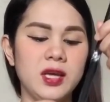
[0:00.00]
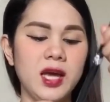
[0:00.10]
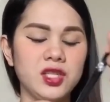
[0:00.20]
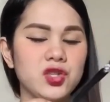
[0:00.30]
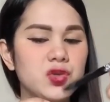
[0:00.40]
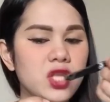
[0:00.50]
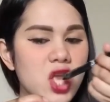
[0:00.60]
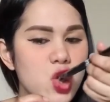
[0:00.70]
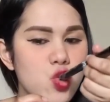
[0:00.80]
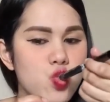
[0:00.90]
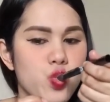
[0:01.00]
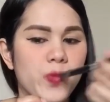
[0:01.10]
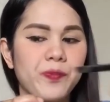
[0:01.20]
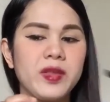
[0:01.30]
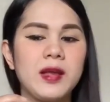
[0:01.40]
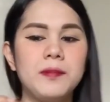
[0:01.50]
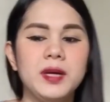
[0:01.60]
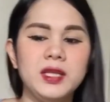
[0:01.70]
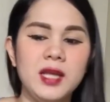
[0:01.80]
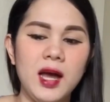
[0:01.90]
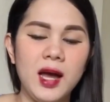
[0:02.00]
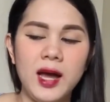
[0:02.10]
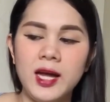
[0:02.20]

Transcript: Yeah, it's good. But the